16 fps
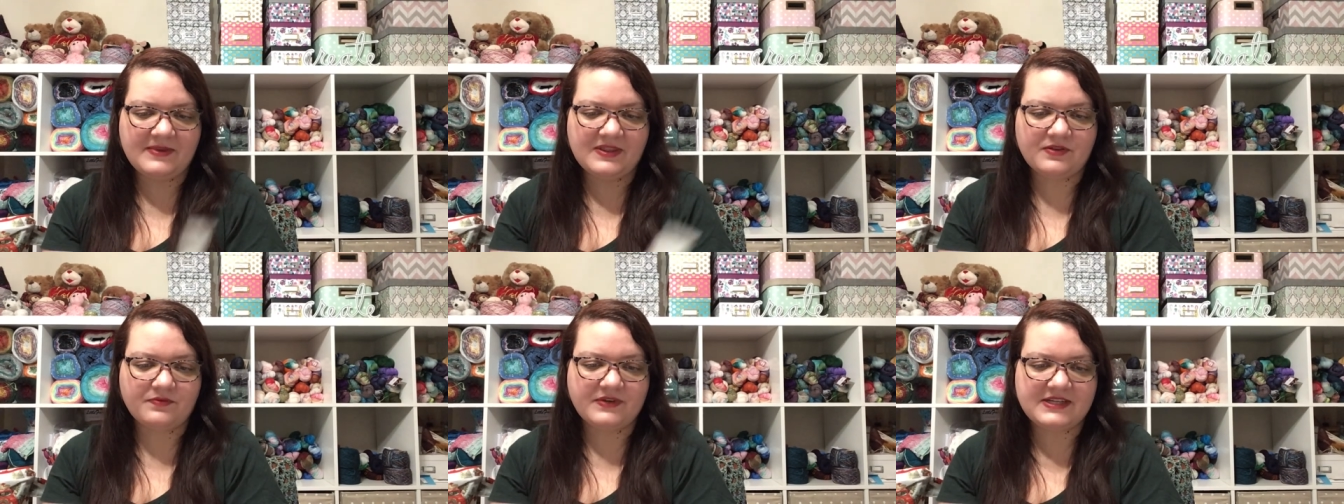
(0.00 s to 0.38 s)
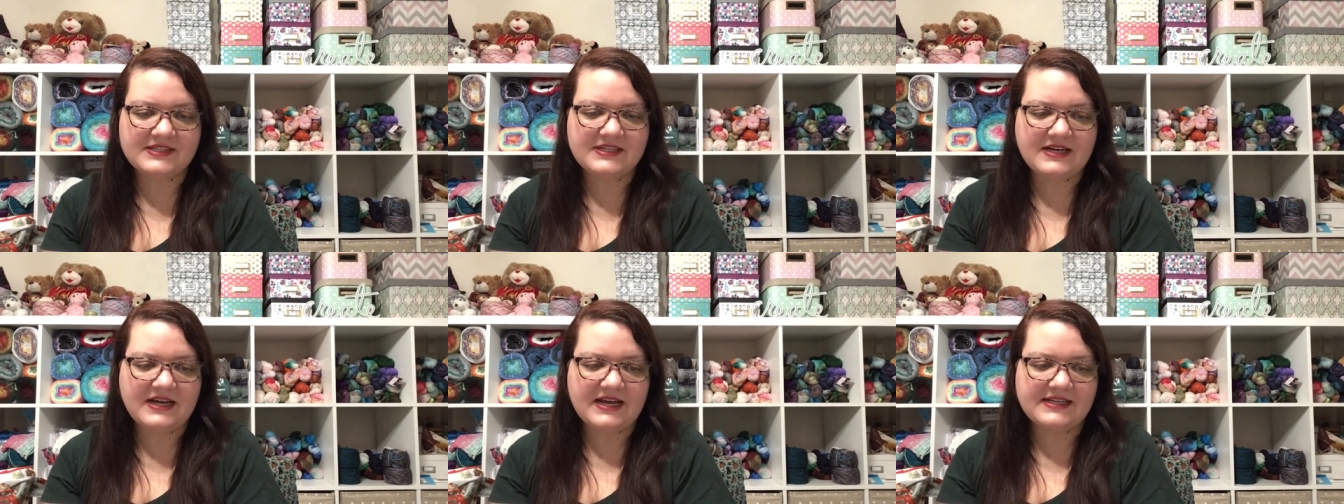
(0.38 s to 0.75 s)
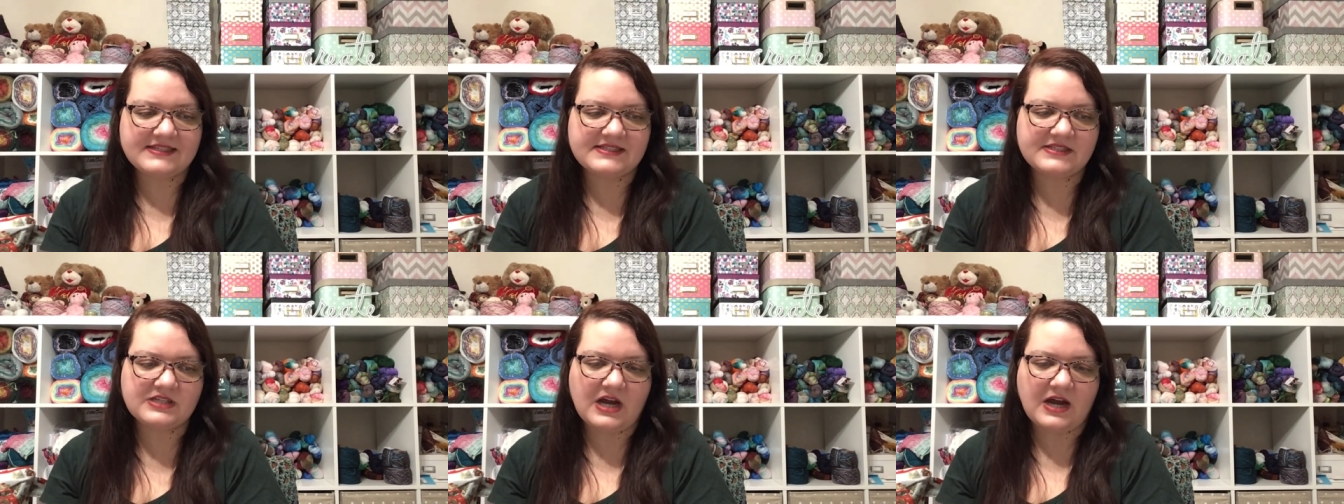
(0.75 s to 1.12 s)
the reason I
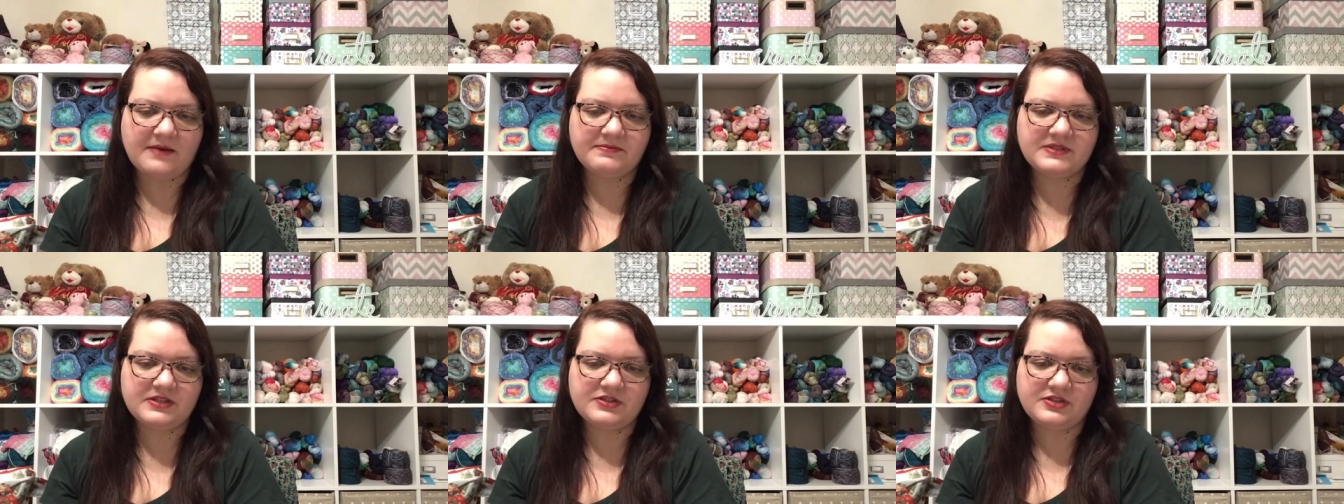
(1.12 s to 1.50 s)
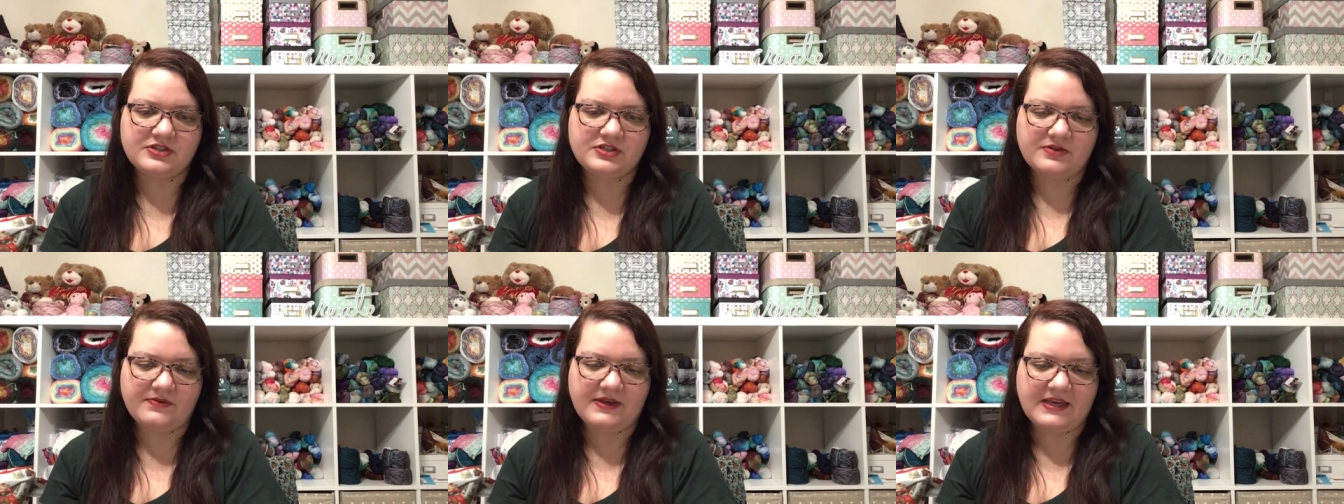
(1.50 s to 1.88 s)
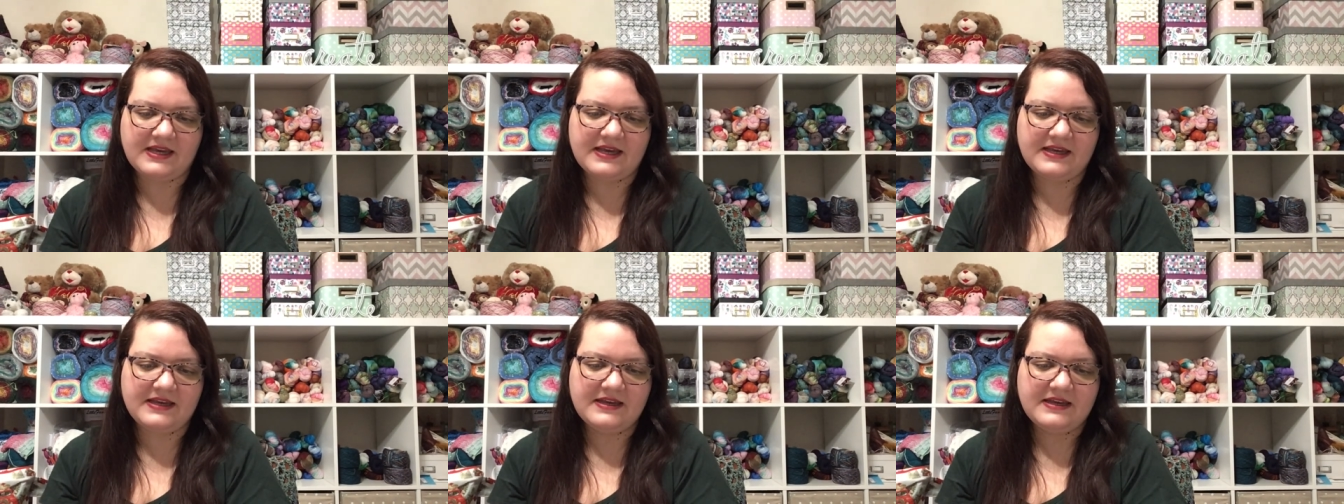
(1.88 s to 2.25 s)
stopped doing
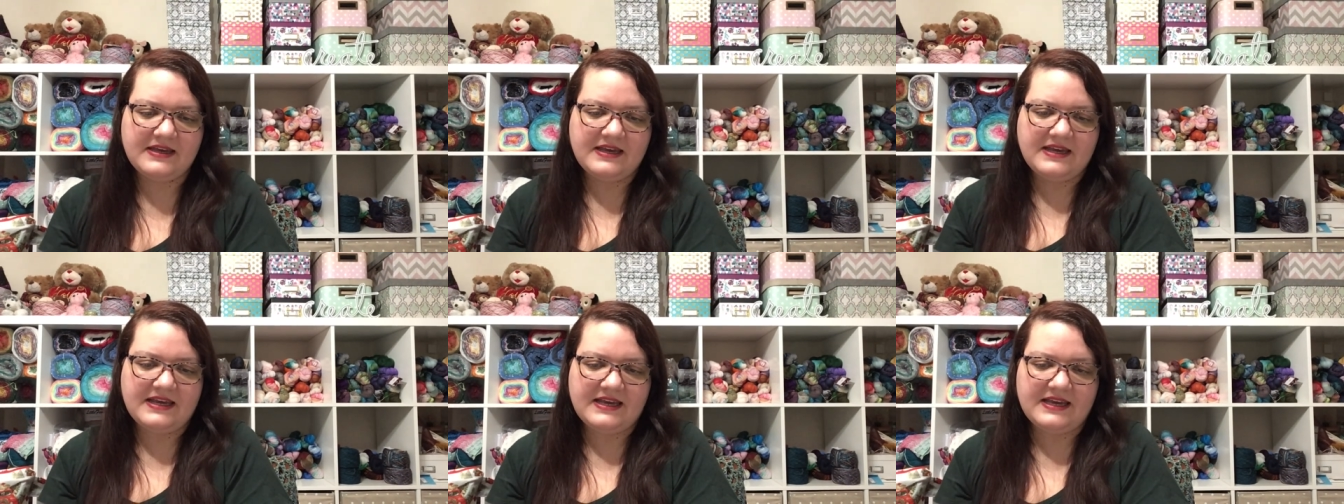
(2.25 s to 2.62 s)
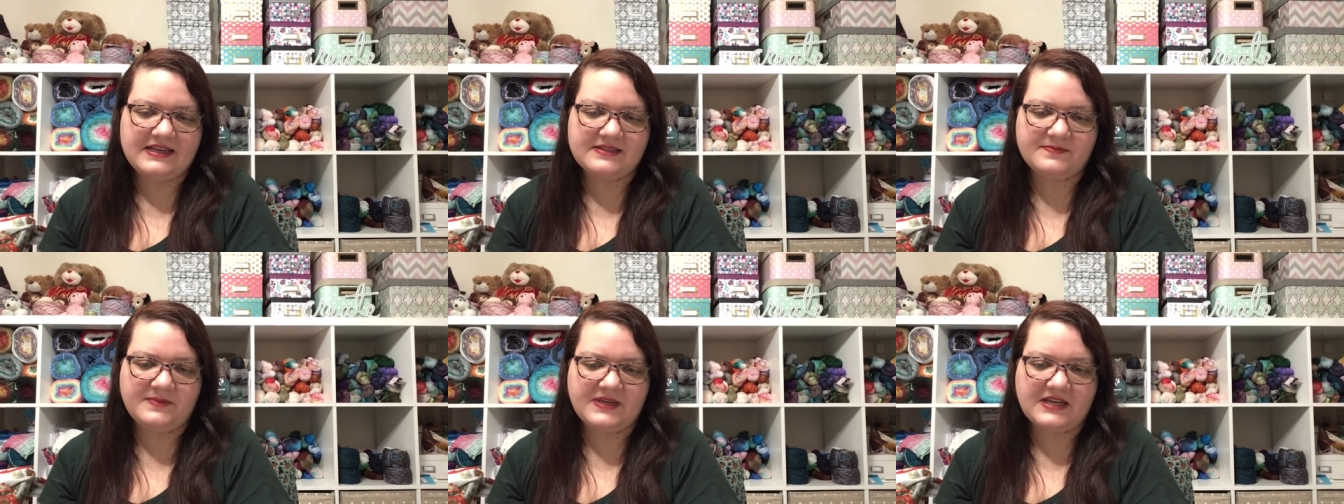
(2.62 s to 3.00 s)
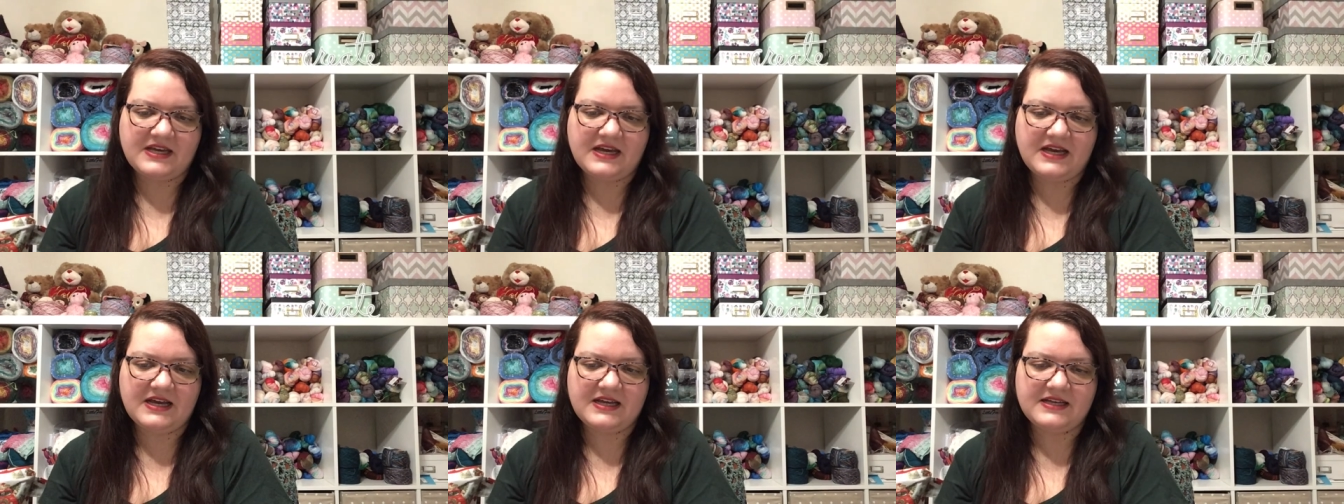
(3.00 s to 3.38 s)
it is
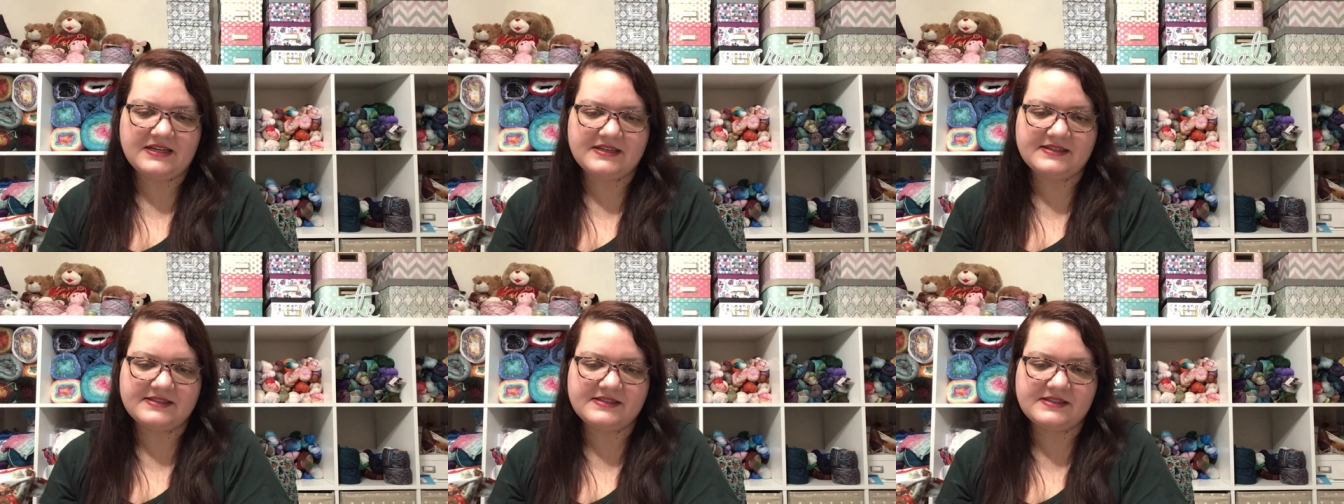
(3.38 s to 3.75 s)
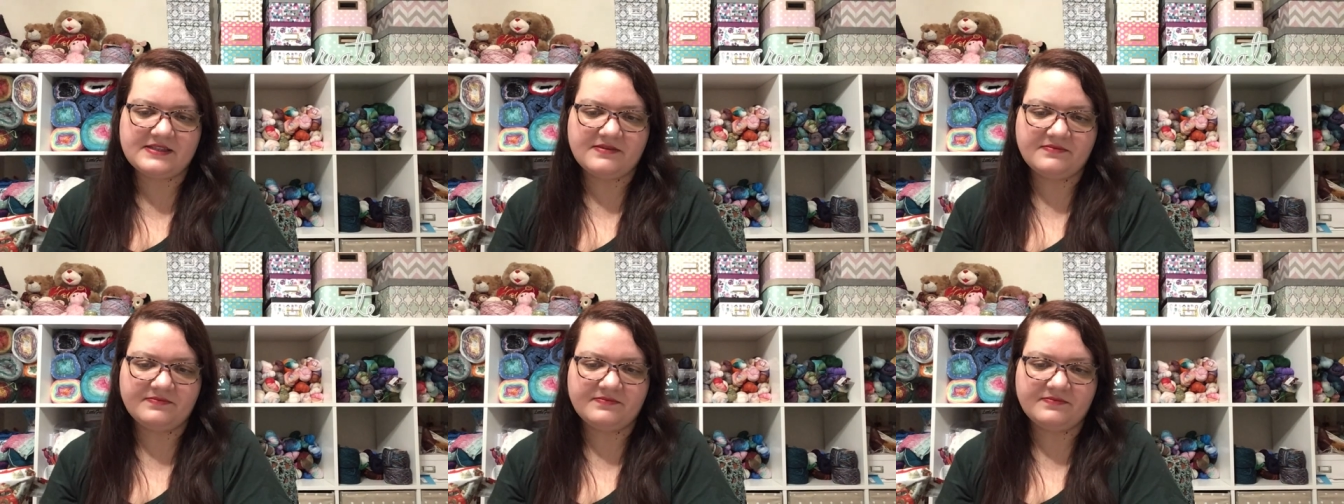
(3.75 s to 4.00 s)
because